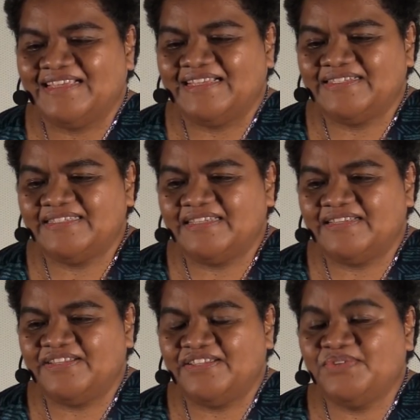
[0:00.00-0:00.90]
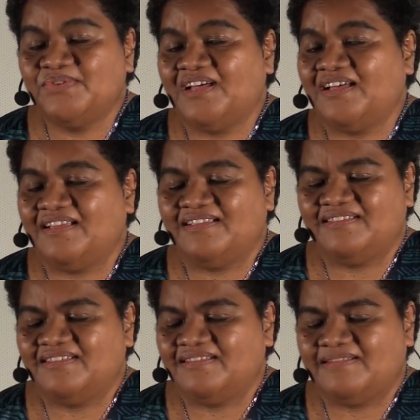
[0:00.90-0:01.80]
She said, you are
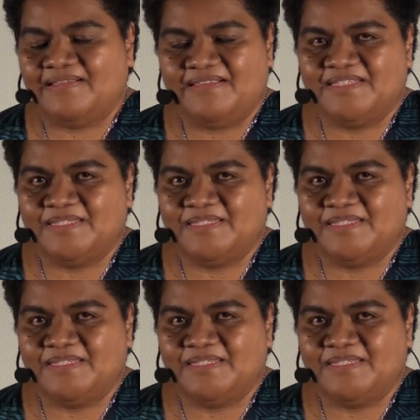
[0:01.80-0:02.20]
nothing